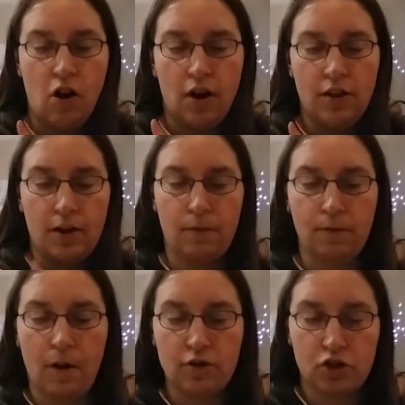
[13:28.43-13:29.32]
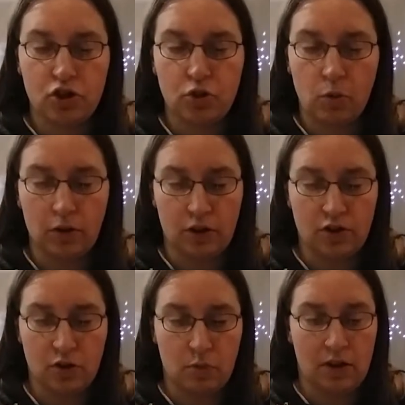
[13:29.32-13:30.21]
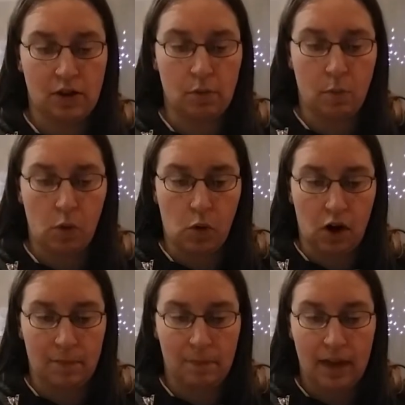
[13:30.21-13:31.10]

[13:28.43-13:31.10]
on their front shoulders when they're born.